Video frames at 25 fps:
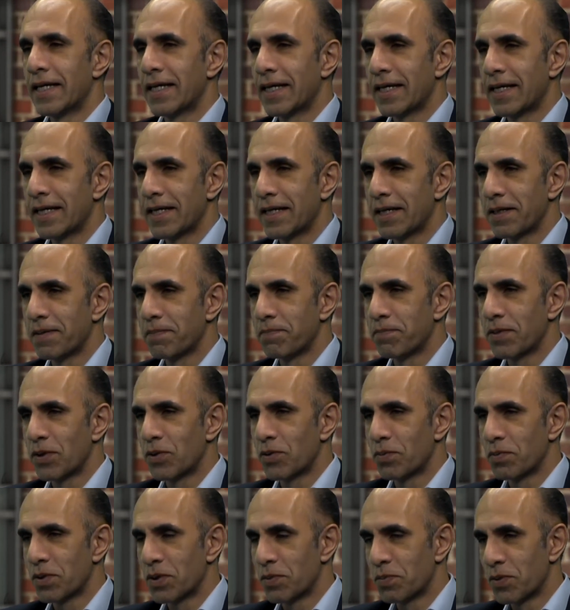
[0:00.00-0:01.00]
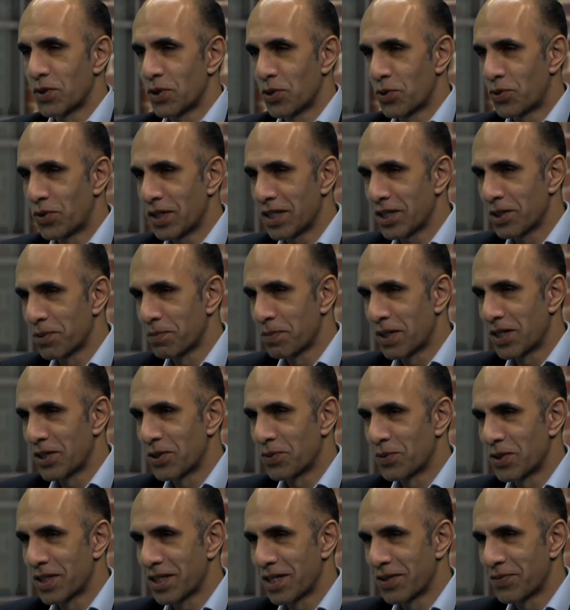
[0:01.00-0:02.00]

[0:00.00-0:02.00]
or you think you might not want to go